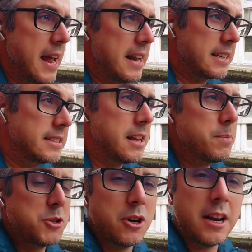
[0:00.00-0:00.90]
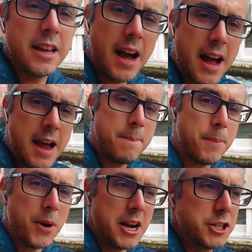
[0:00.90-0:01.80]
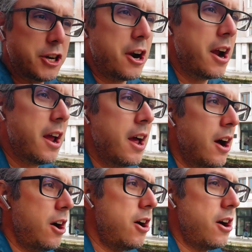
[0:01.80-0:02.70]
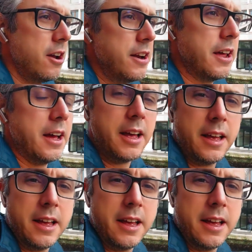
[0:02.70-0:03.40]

an exceptionally high pressure on the